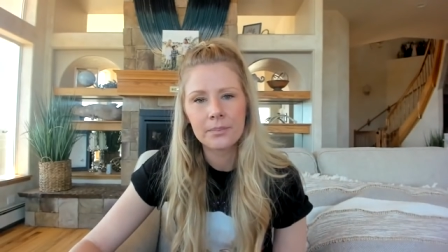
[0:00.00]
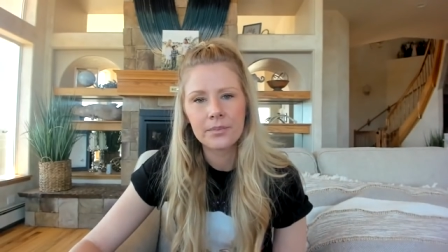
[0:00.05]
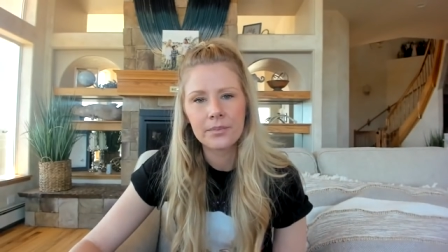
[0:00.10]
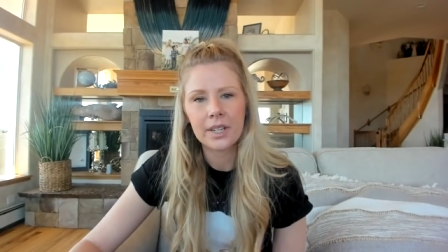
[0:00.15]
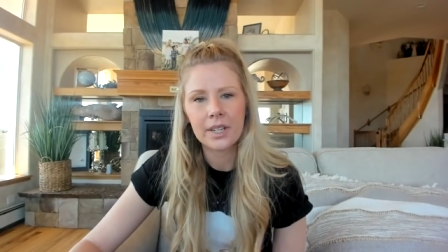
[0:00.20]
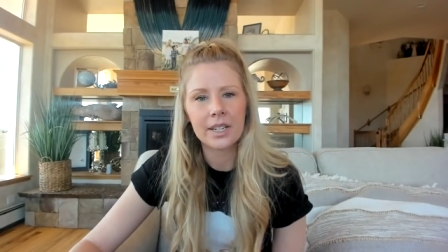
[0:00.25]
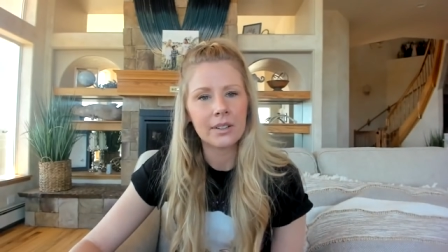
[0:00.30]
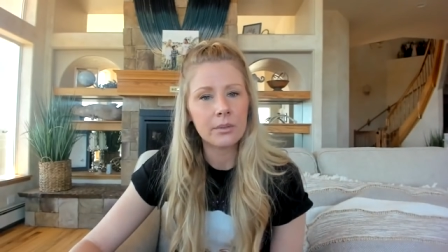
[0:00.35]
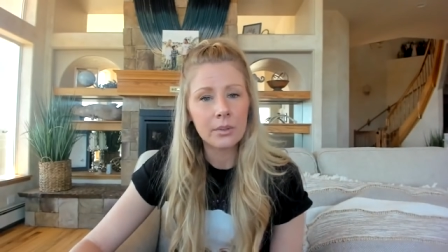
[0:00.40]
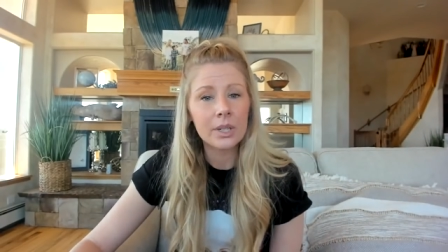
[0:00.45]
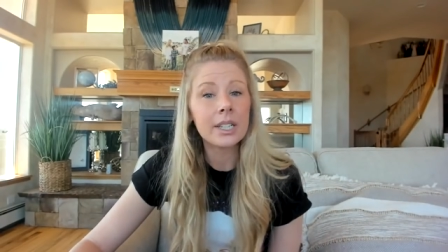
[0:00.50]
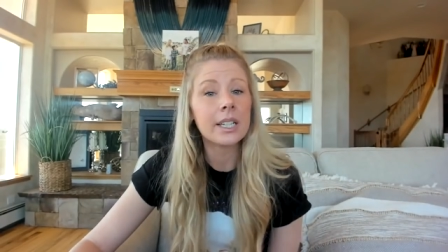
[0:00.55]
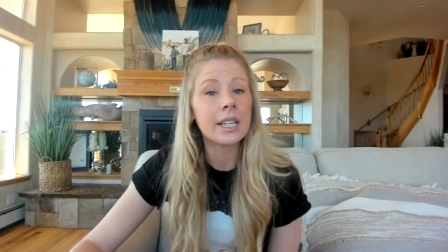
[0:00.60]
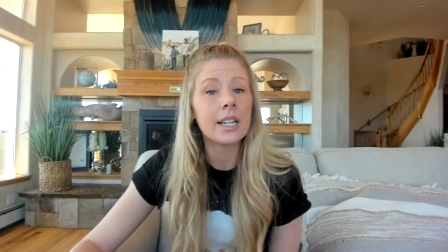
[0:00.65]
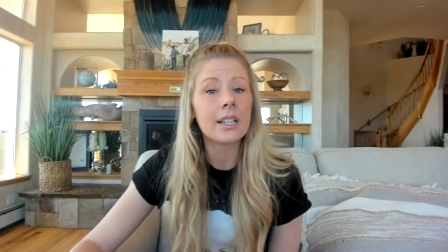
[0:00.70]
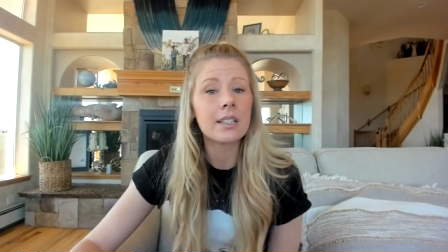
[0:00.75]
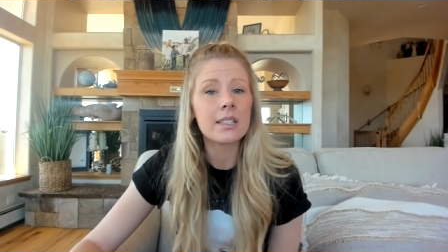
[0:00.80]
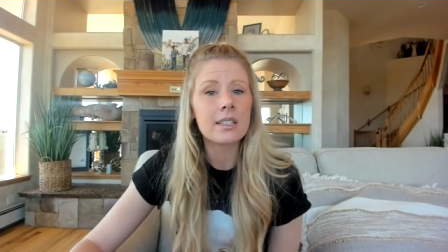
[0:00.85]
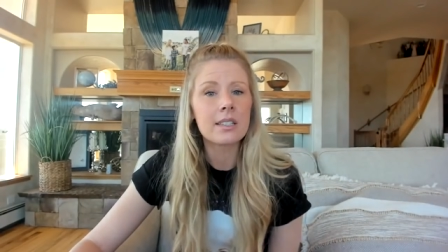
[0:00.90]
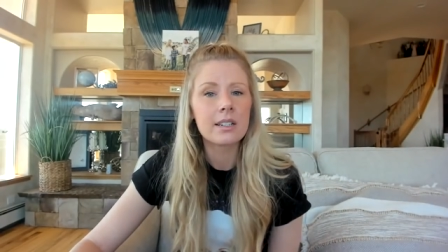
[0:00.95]
It really
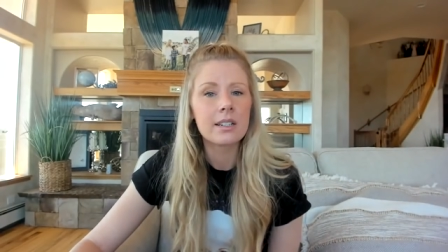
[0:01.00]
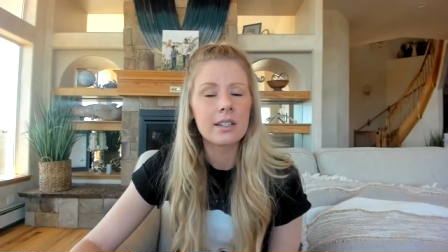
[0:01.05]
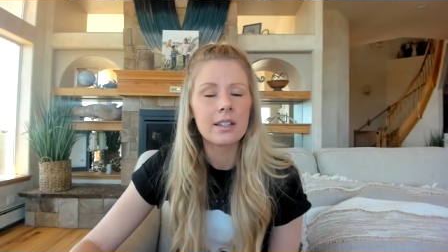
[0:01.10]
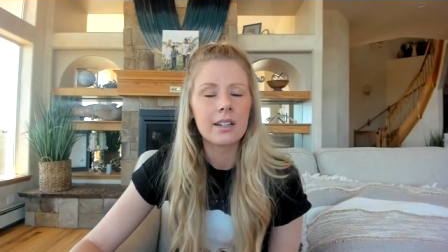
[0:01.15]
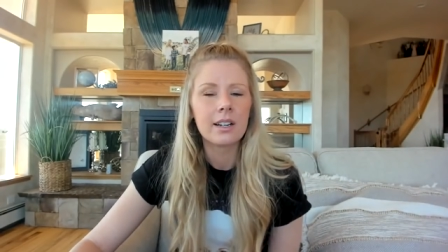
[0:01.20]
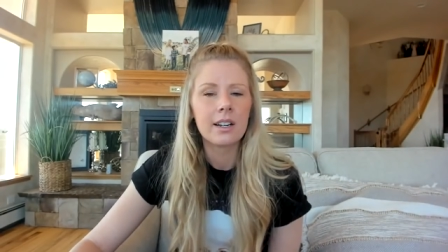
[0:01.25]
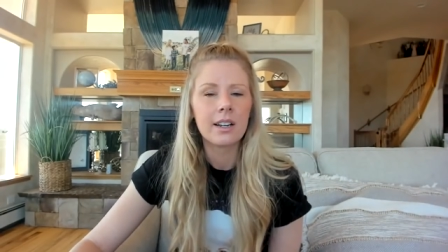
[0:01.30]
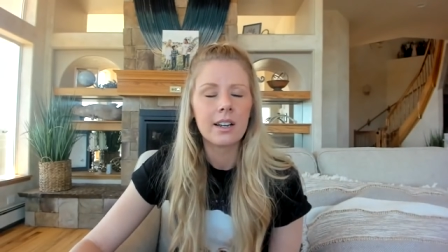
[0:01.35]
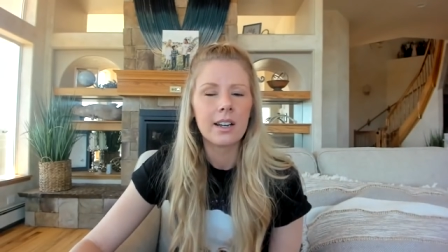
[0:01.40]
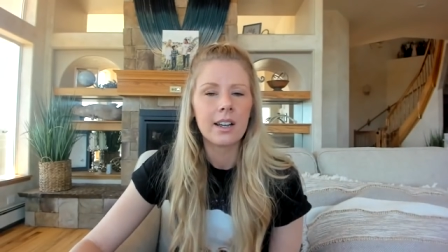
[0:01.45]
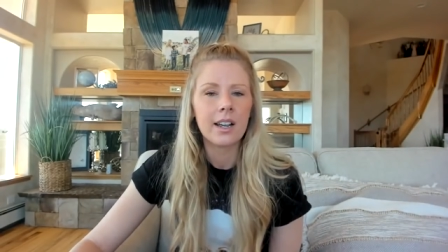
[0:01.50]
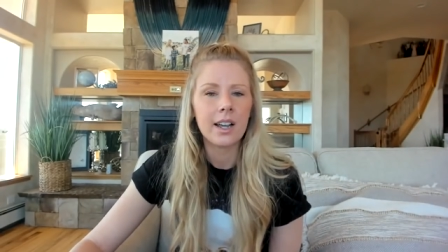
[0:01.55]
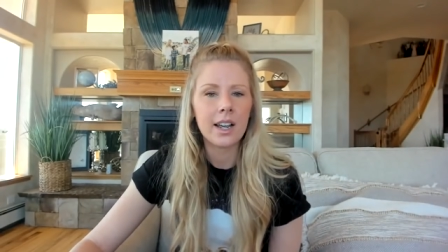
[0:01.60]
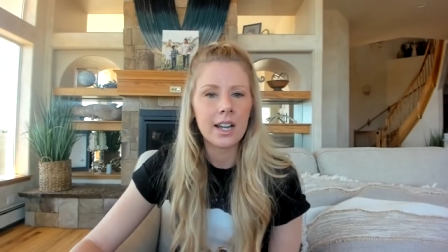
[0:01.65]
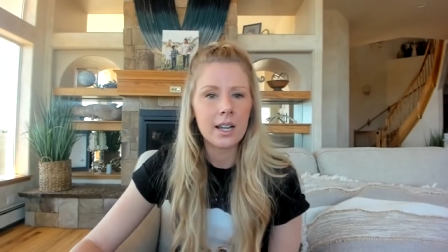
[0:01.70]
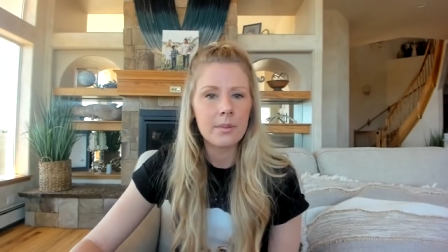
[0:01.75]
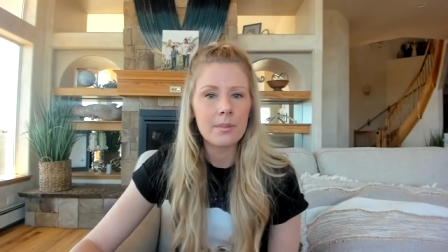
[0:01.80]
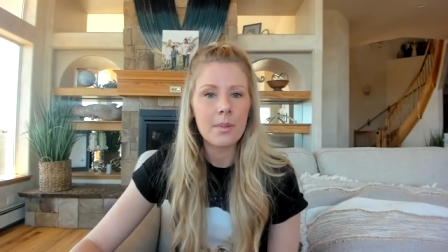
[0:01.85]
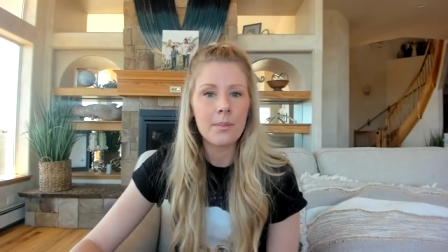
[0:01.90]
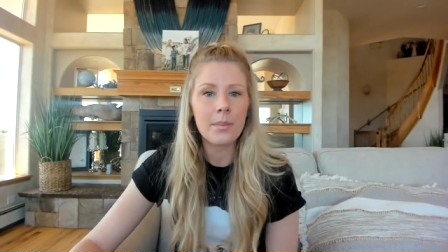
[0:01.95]
is.
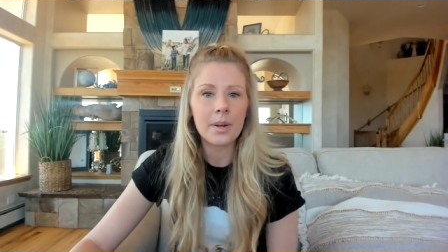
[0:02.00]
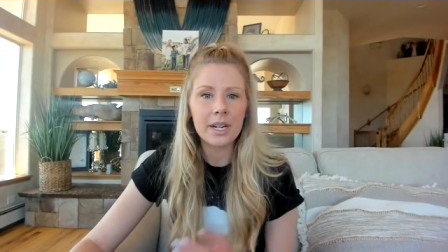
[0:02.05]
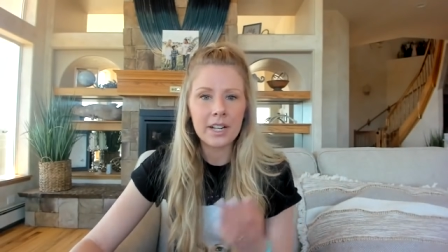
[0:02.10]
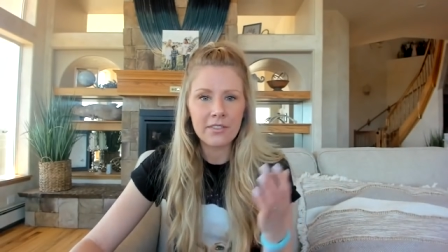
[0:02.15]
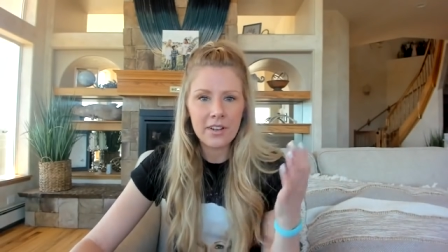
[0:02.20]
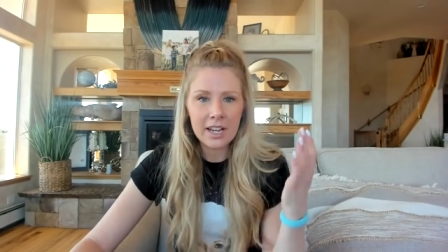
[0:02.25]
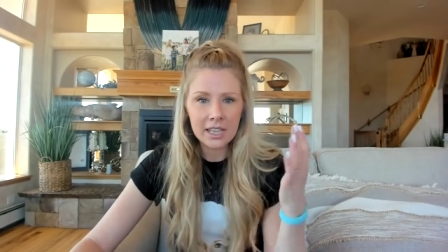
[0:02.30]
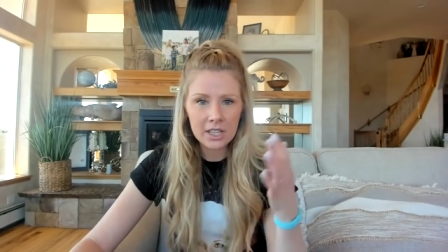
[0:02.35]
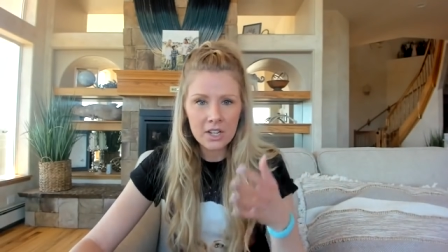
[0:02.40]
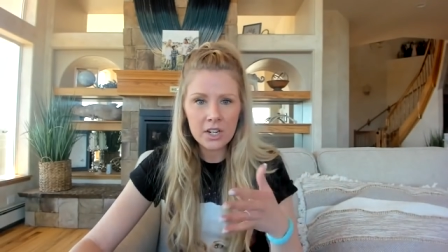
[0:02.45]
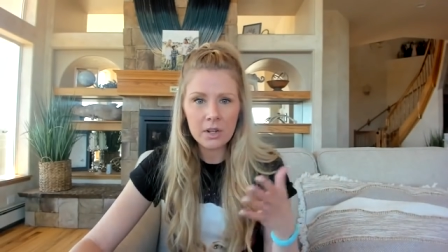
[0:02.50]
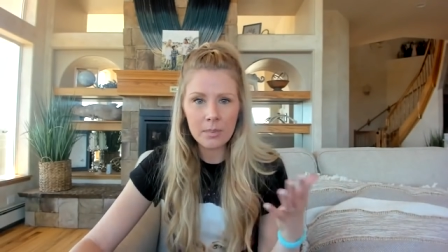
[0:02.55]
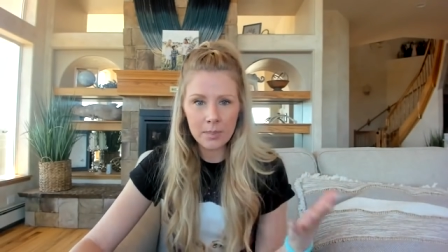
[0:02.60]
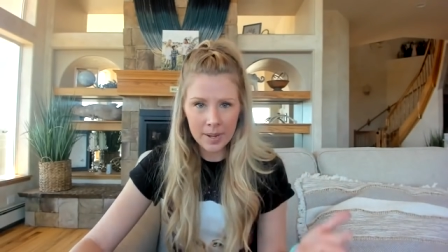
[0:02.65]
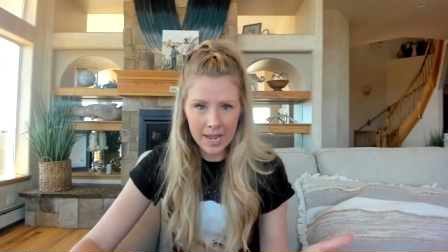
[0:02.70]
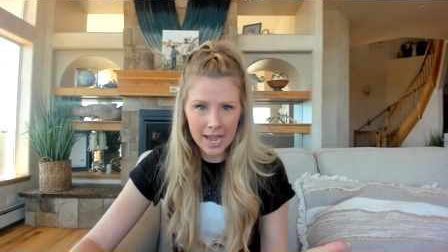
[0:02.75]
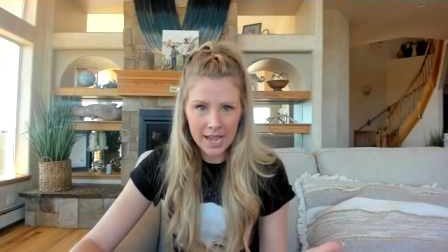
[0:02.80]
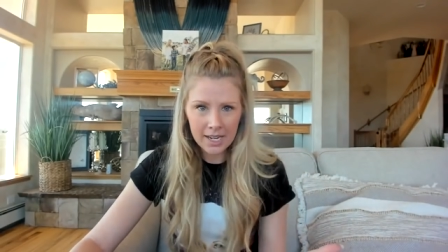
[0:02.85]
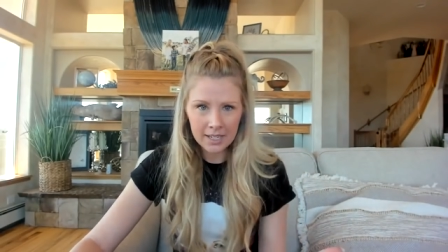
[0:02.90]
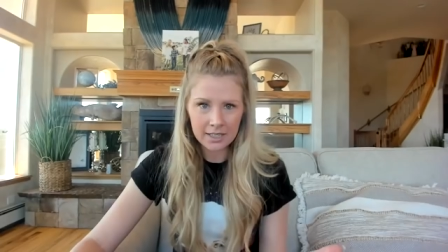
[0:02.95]
Um, but if I look
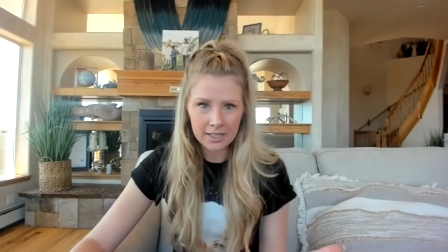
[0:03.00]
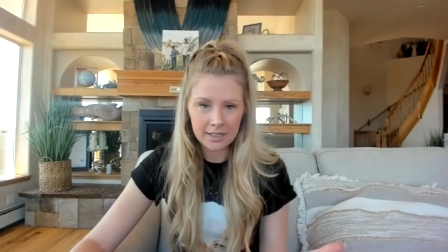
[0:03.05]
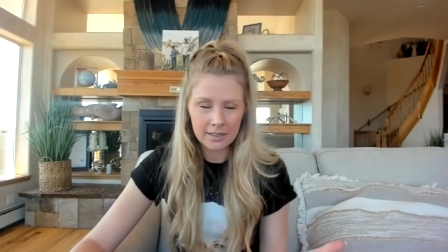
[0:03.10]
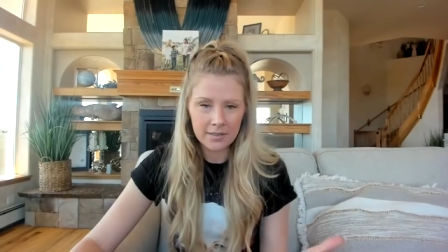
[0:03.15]
back,